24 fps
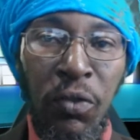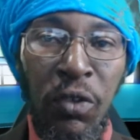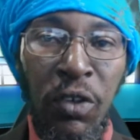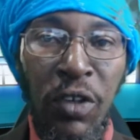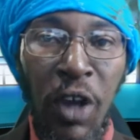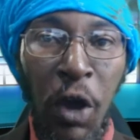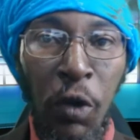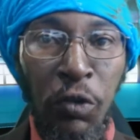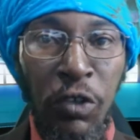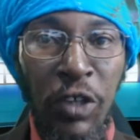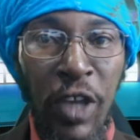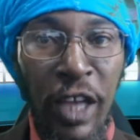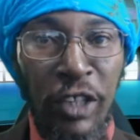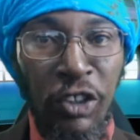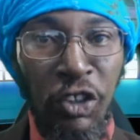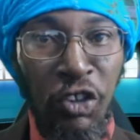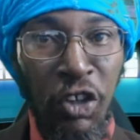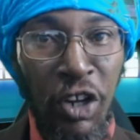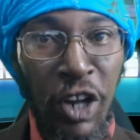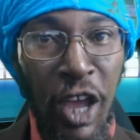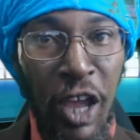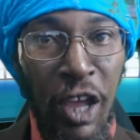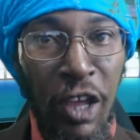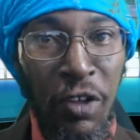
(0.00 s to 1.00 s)
Now,
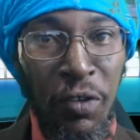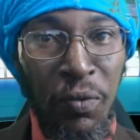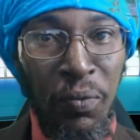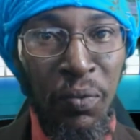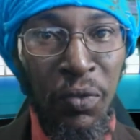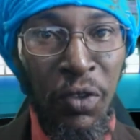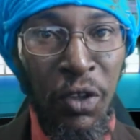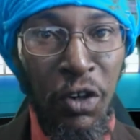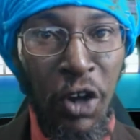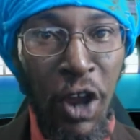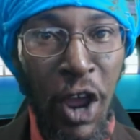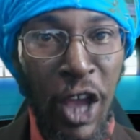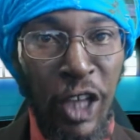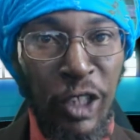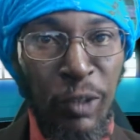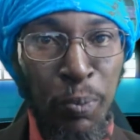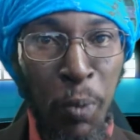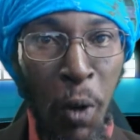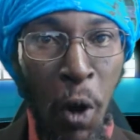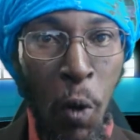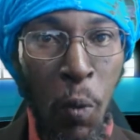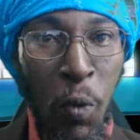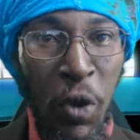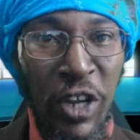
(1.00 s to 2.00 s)
yesterday, the
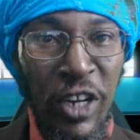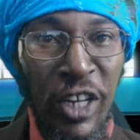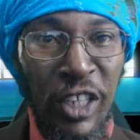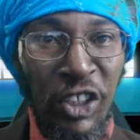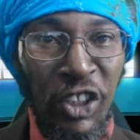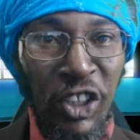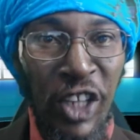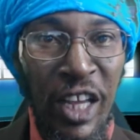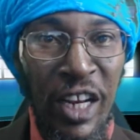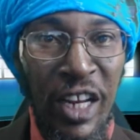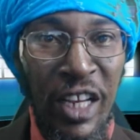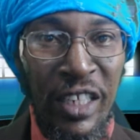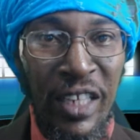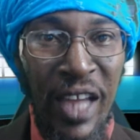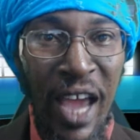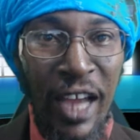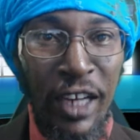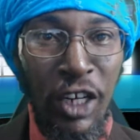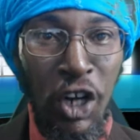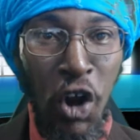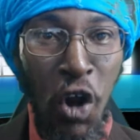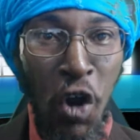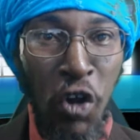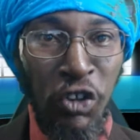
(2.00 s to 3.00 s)
expert witness stated
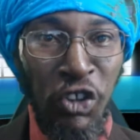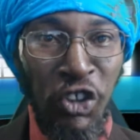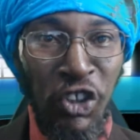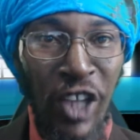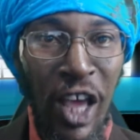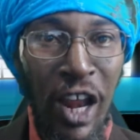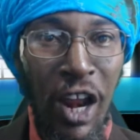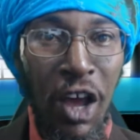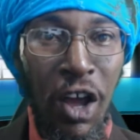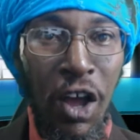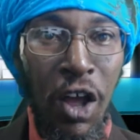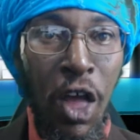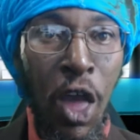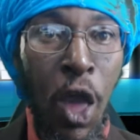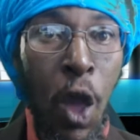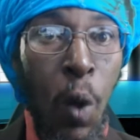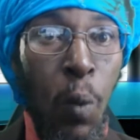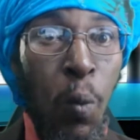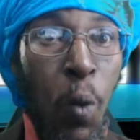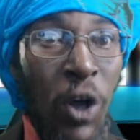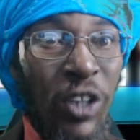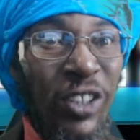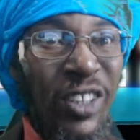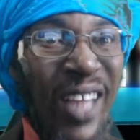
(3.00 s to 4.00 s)
that Ursula
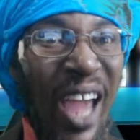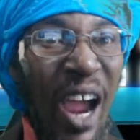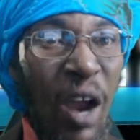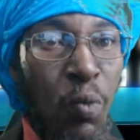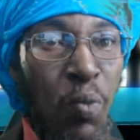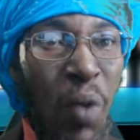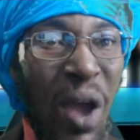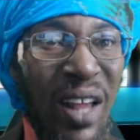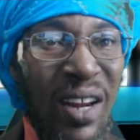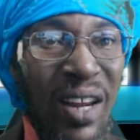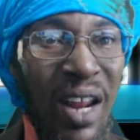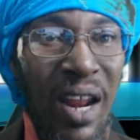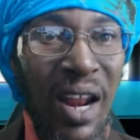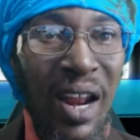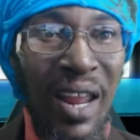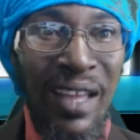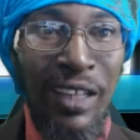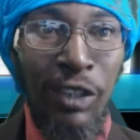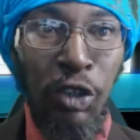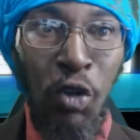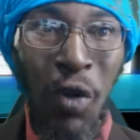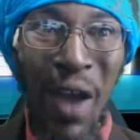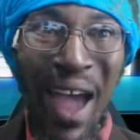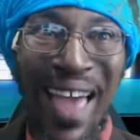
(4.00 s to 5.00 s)
was directly
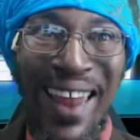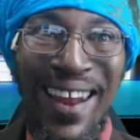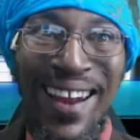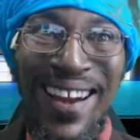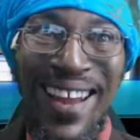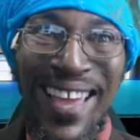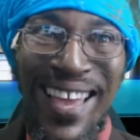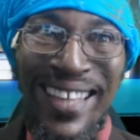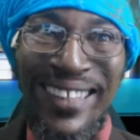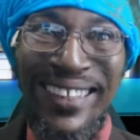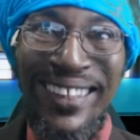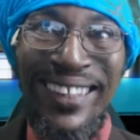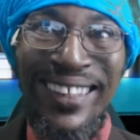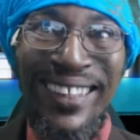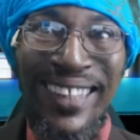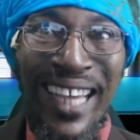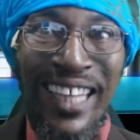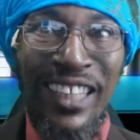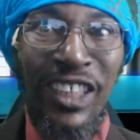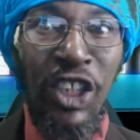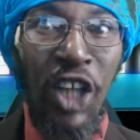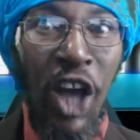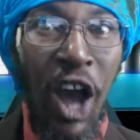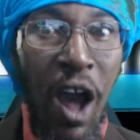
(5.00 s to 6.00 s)
linked to at least
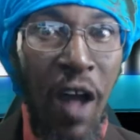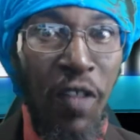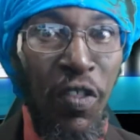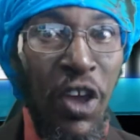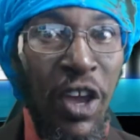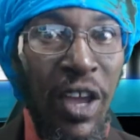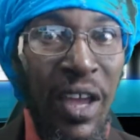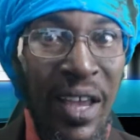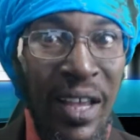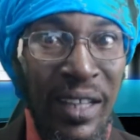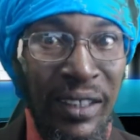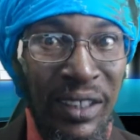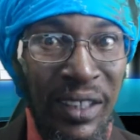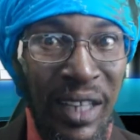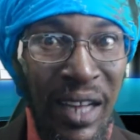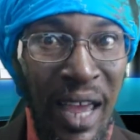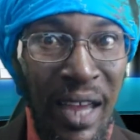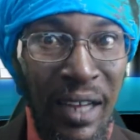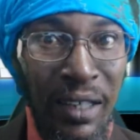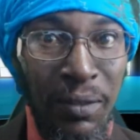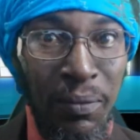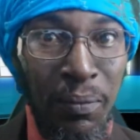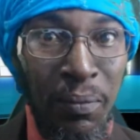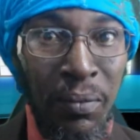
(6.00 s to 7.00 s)
6 other
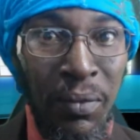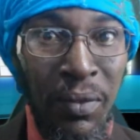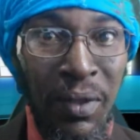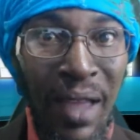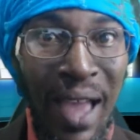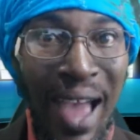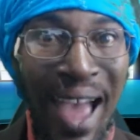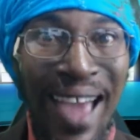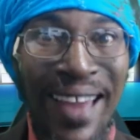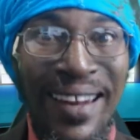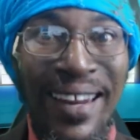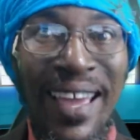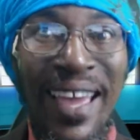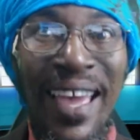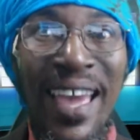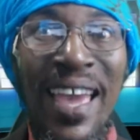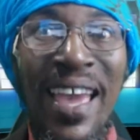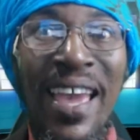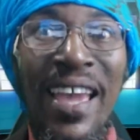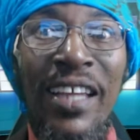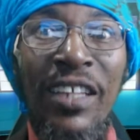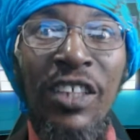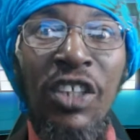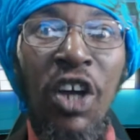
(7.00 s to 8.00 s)
incidents and
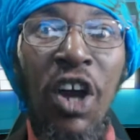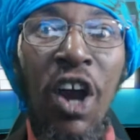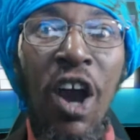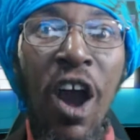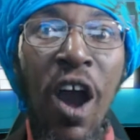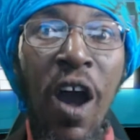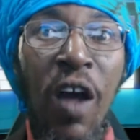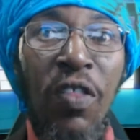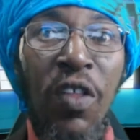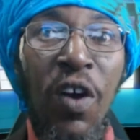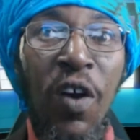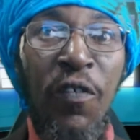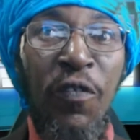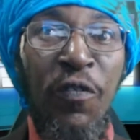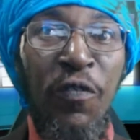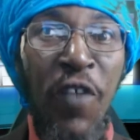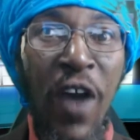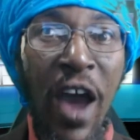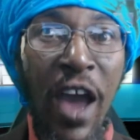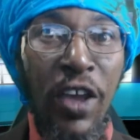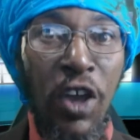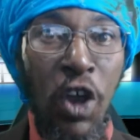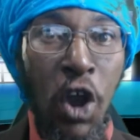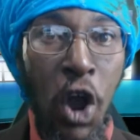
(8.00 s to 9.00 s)
8 other
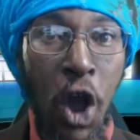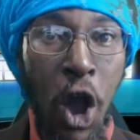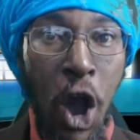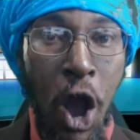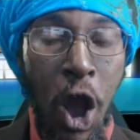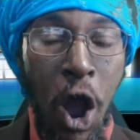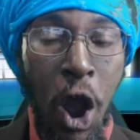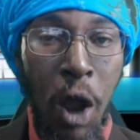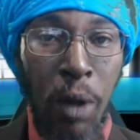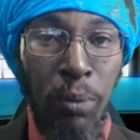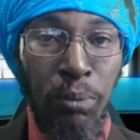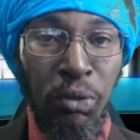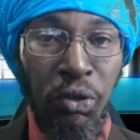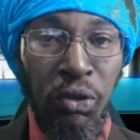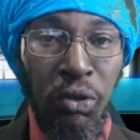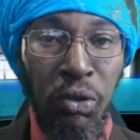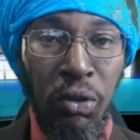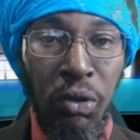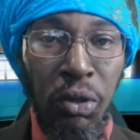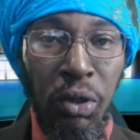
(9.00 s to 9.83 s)
firearms.